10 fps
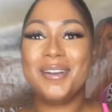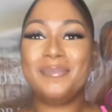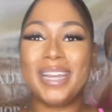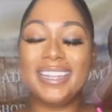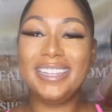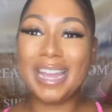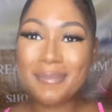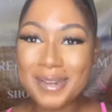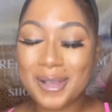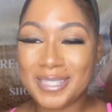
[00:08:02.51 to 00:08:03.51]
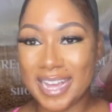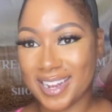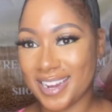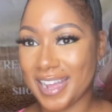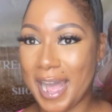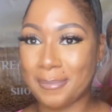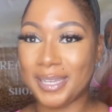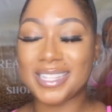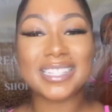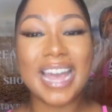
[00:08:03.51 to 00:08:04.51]
But let me know down in the
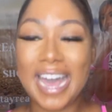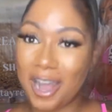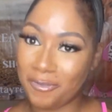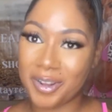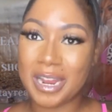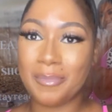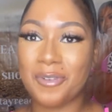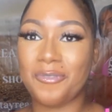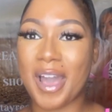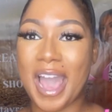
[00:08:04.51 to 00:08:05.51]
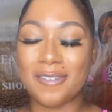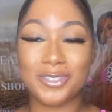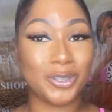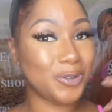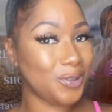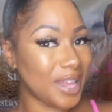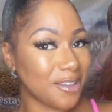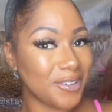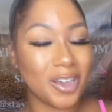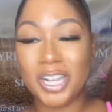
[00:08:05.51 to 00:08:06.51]
comments, outfit number five, do you
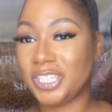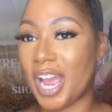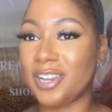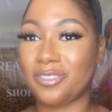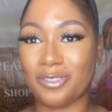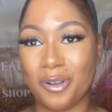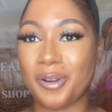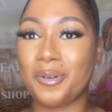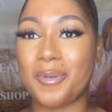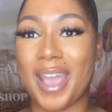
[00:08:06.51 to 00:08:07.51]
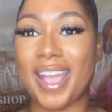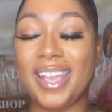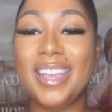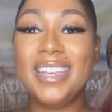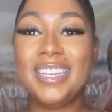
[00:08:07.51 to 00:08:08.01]
love it or should I throw it away?